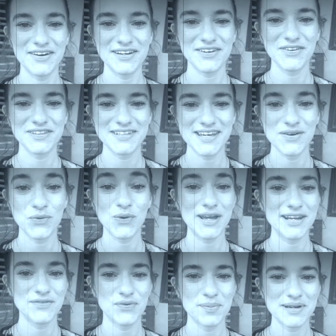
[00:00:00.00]
at Otti,
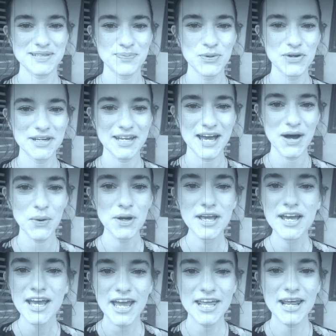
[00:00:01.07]
waiting for my smoothie now,
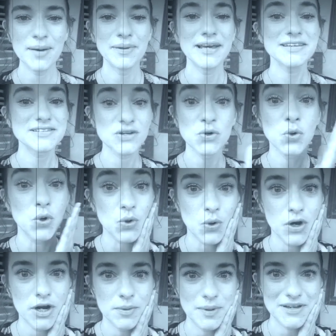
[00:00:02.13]
and I'm like so
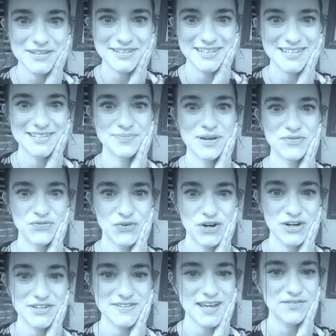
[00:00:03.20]
awkward because this is my
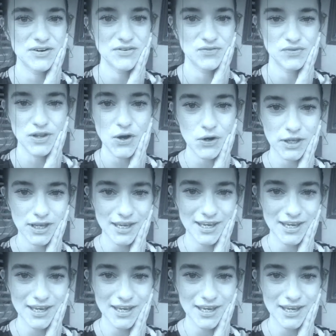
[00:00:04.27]
first ever vlog.